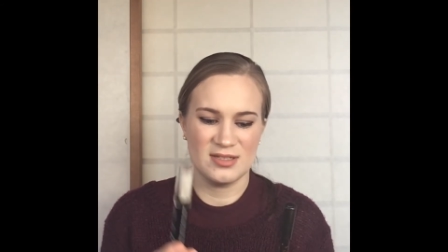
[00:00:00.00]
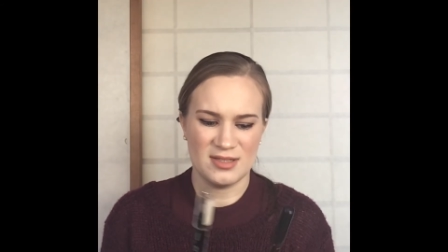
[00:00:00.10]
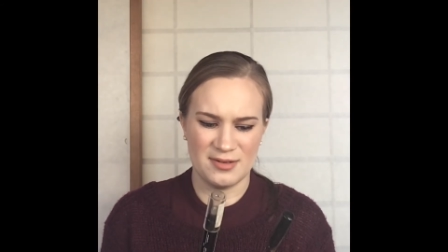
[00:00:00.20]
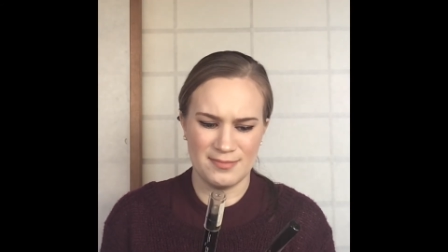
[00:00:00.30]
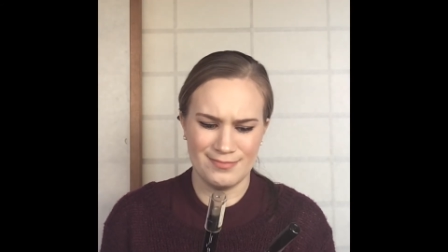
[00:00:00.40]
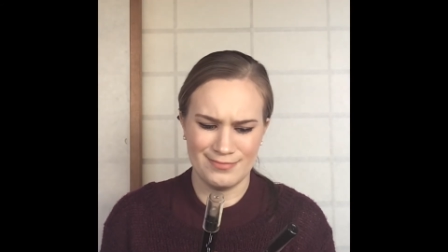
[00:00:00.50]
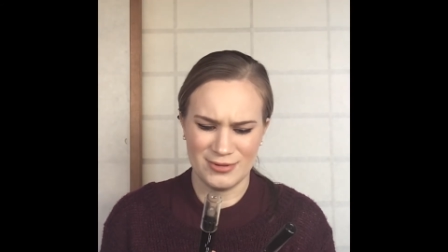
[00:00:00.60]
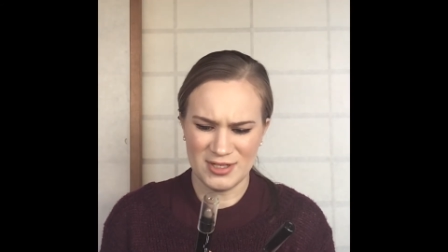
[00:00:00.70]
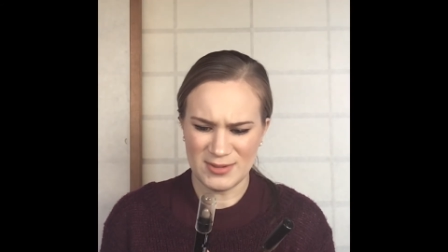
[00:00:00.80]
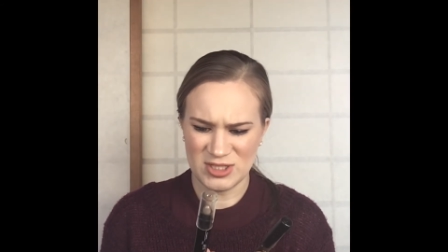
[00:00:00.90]
They're
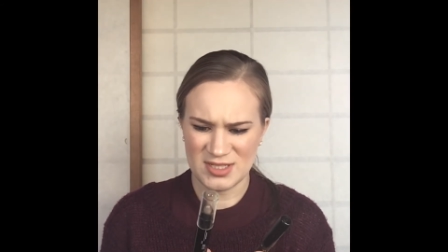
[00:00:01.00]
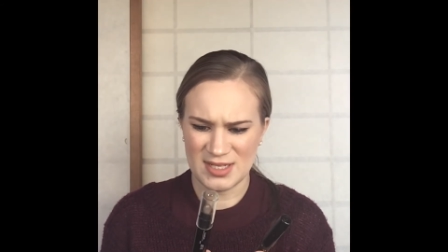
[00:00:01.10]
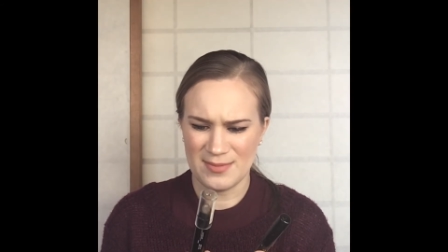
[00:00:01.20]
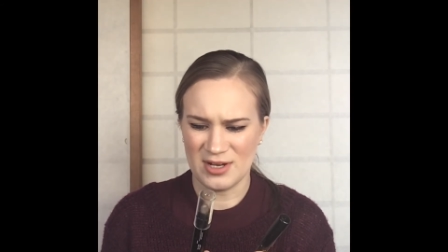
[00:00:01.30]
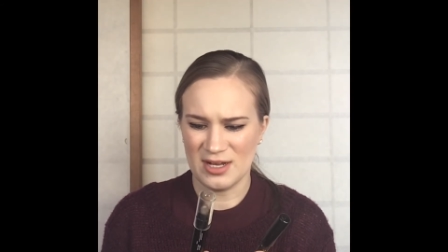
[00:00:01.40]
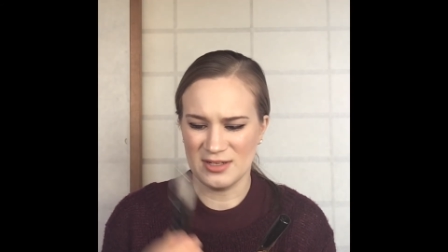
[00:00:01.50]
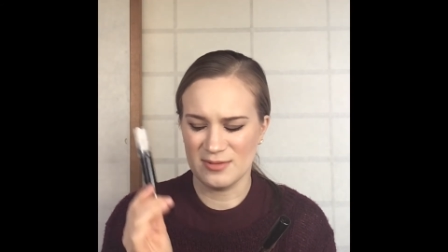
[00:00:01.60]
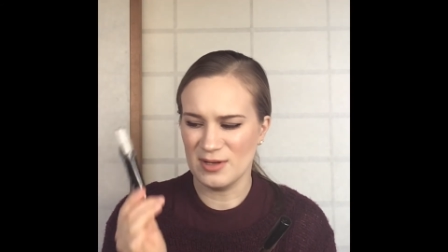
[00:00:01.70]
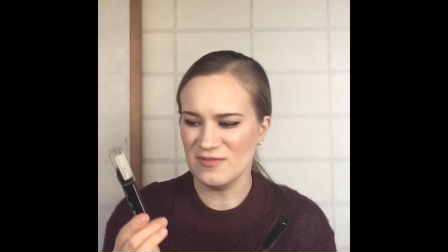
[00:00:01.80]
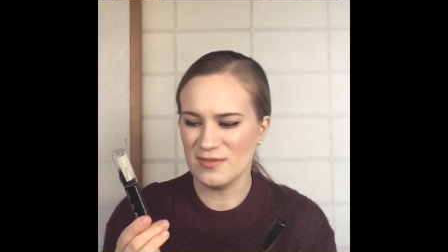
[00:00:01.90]
pretty much the same color,
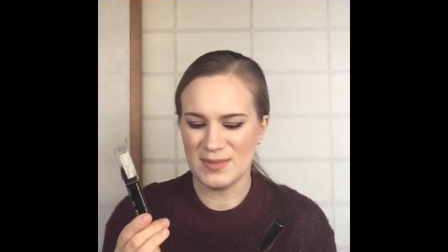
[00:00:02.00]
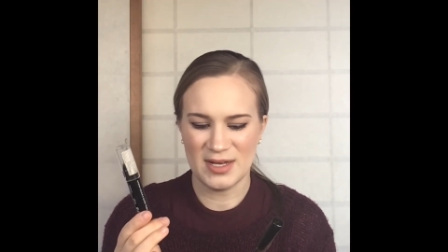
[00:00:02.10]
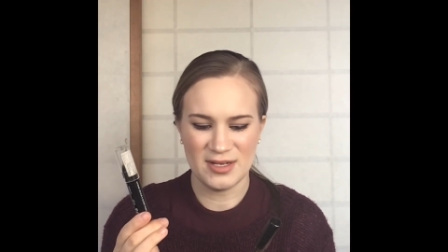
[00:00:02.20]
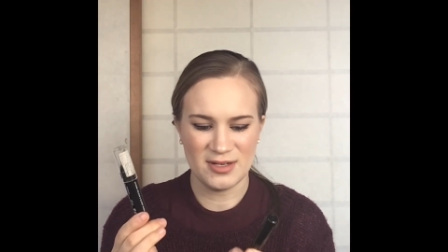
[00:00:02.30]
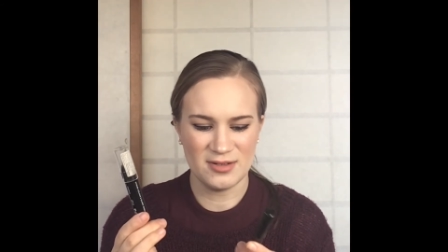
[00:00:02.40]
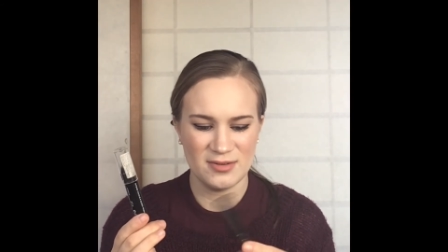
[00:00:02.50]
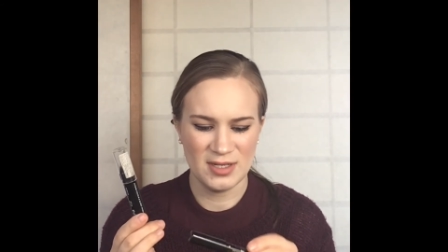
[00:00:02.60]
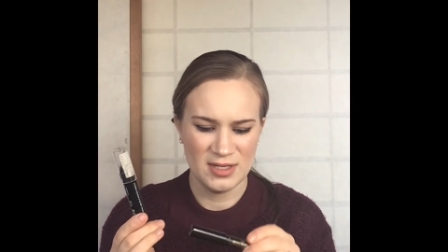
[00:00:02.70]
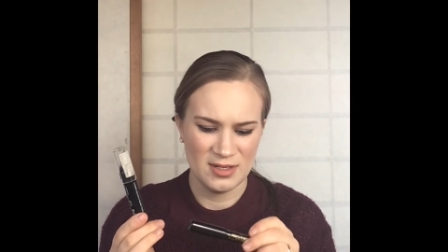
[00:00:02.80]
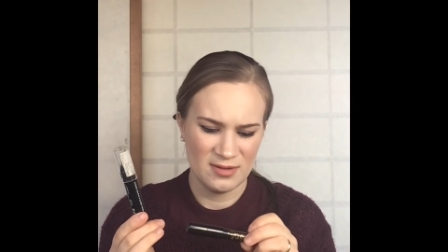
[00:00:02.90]
one from Ico,
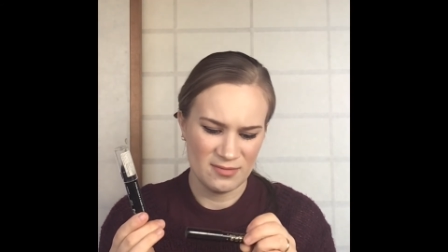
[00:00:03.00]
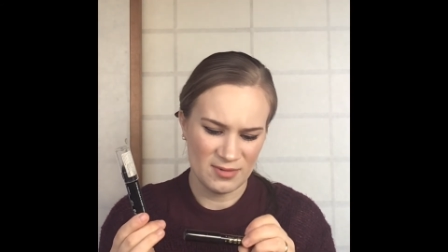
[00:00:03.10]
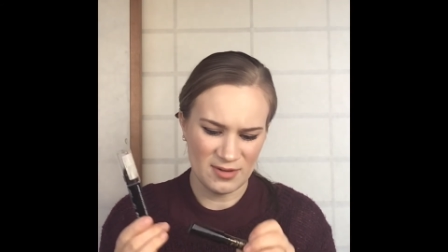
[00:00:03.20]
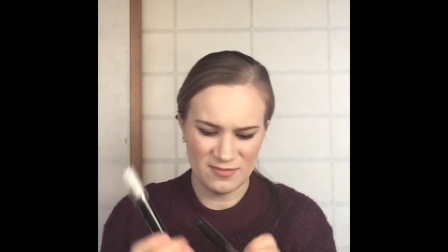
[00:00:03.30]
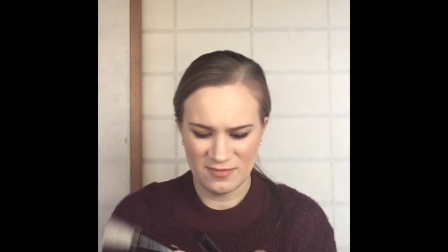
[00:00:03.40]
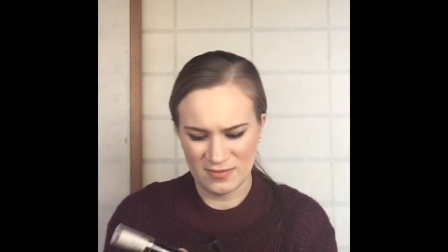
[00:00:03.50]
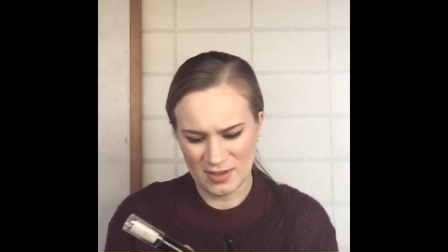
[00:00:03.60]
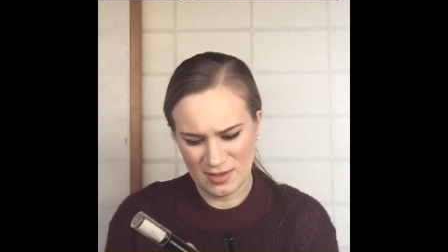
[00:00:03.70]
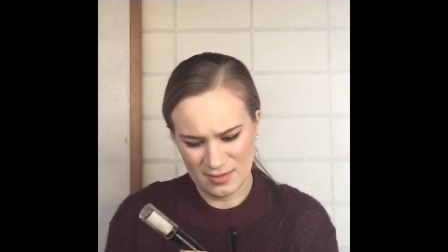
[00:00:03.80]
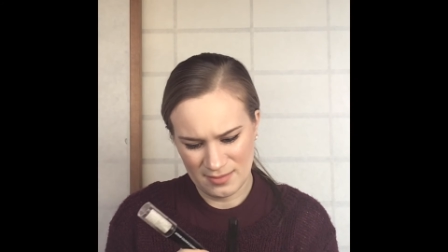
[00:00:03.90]
one
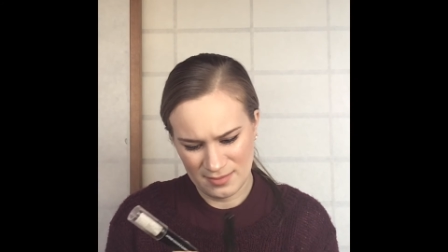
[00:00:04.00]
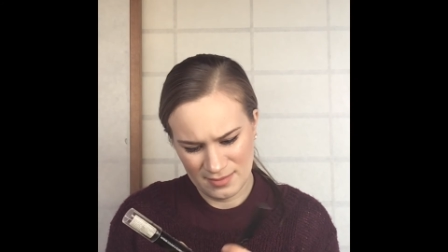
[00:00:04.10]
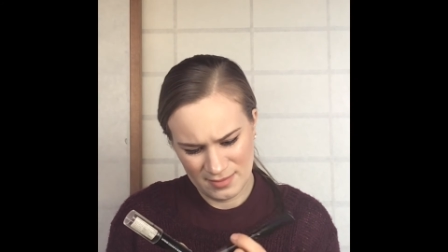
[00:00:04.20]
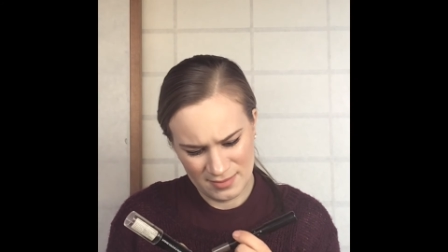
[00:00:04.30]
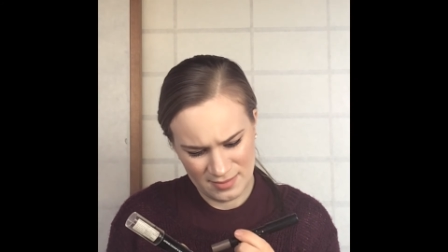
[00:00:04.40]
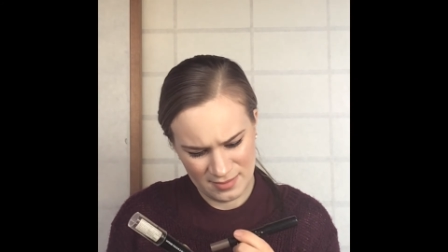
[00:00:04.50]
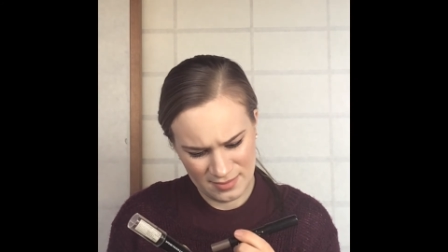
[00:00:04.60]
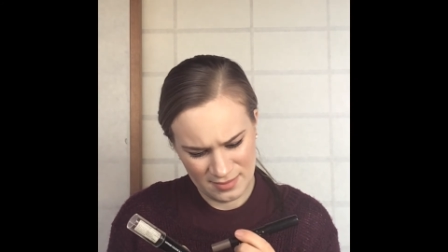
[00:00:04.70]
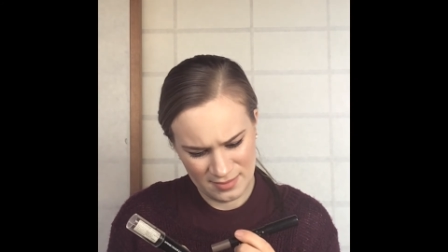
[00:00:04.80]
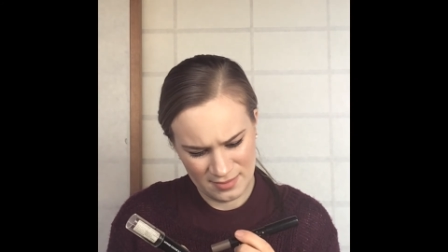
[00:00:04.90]
from
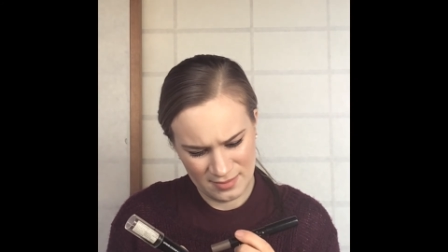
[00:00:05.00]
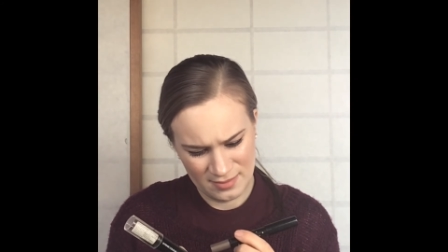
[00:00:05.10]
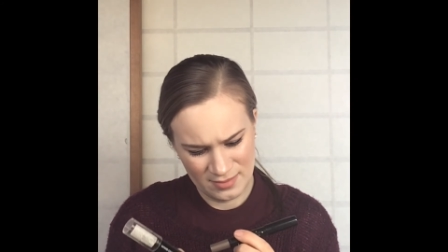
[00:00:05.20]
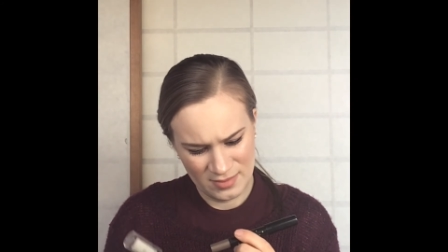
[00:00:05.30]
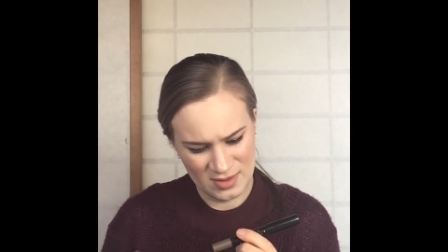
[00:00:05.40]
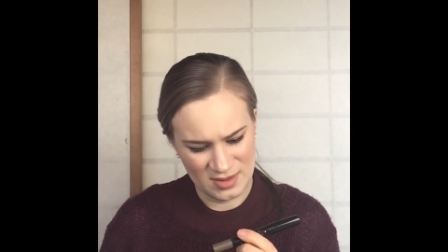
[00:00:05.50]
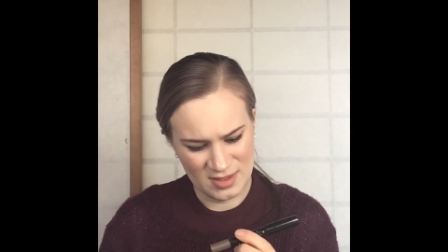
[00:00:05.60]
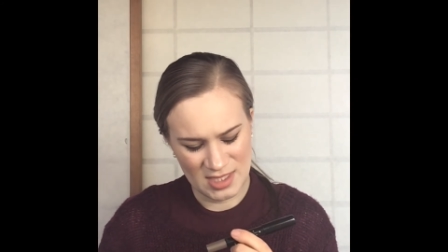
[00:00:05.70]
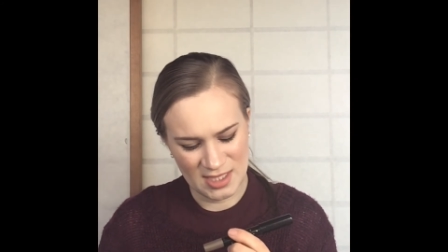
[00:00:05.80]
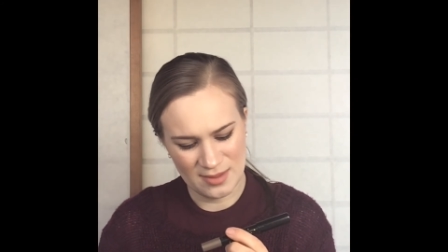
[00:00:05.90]

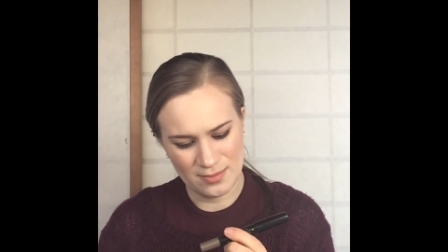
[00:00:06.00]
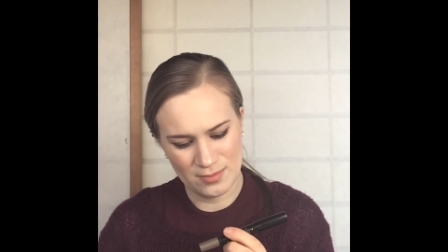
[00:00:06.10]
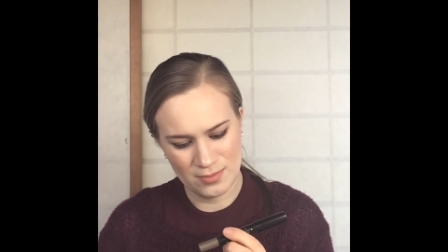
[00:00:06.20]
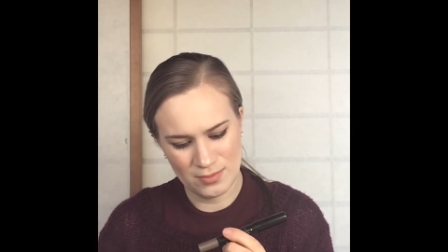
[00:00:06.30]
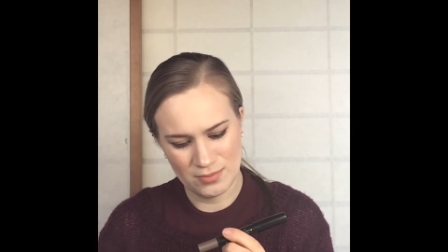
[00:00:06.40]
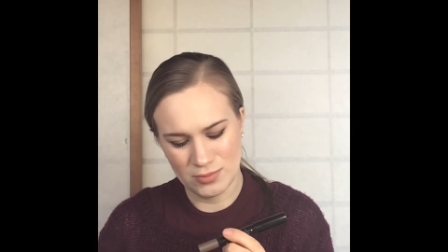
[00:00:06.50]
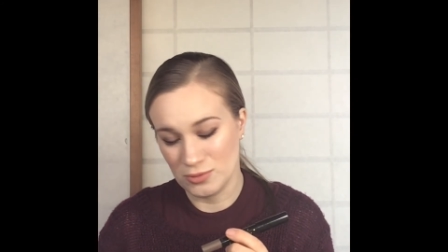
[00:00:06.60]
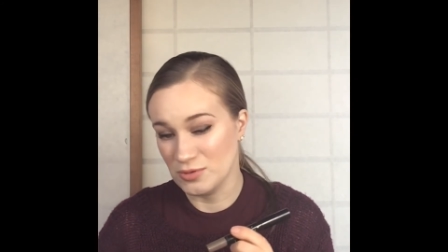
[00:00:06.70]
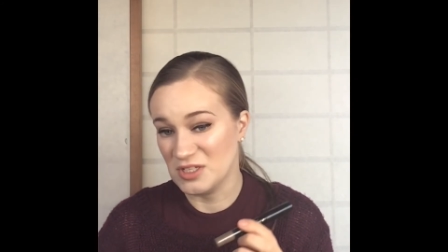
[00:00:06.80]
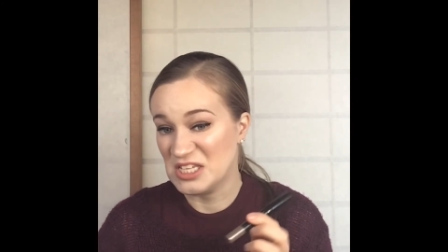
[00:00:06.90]

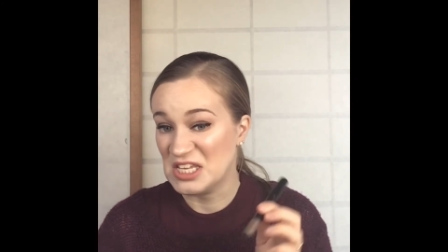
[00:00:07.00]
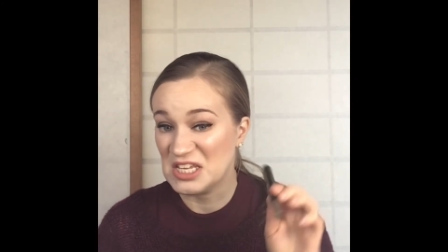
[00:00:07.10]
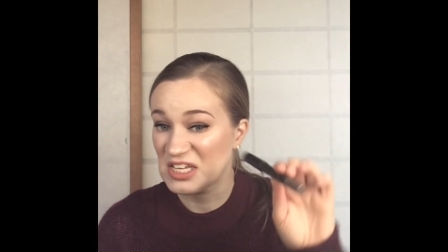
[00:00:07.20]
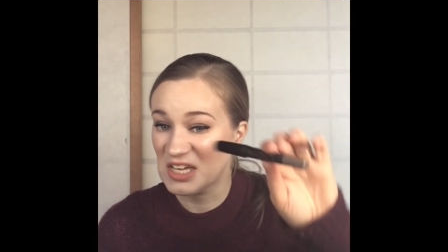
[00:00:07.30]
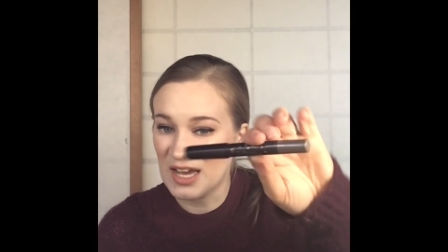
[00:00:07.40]
Debrouille.